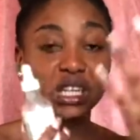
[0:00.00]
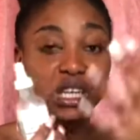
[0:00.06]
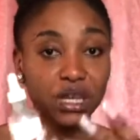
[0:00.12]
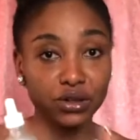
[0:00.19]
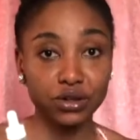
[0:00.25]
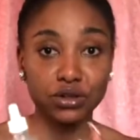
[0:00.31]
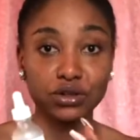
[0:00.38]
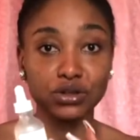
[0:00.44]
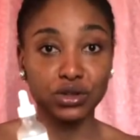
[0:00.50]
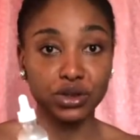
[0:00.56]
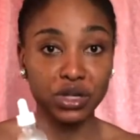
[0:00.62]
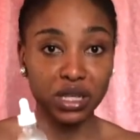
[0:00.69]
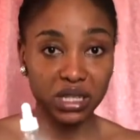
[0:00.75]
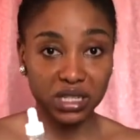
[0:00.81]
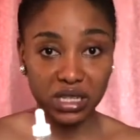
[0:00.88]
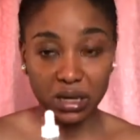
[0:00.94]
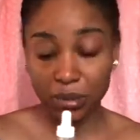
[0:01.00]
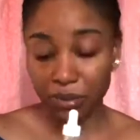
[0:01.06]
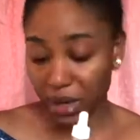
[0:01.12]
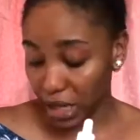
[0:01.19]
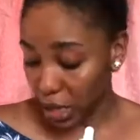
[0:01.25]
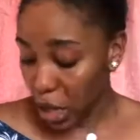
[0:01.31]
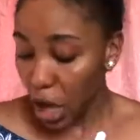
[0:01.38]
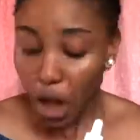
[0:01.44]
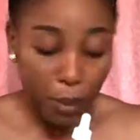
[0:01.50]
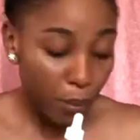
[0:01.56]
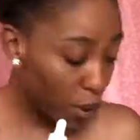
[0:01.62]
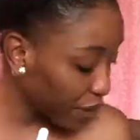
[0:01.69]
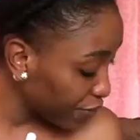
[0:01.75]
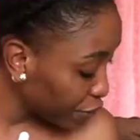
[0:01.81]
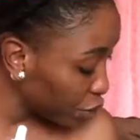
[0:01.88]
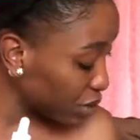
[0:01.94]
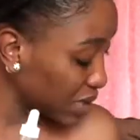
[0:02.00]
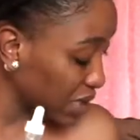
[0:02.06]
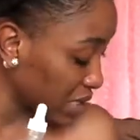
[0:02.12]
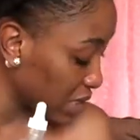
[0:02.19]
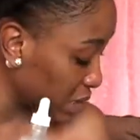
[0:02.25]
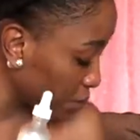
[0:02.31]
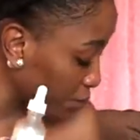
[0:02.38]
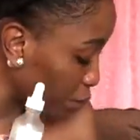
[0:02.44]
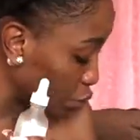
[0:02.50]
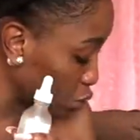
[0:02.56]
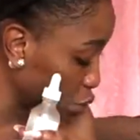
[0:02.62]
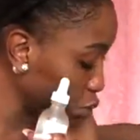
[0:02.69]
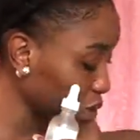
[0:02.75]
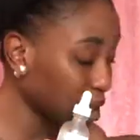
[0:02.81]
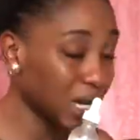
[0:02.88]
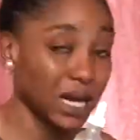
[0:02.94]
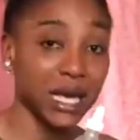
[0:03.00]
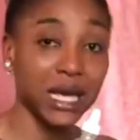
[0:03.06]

then you use your niacinamide. But if you use a simple toner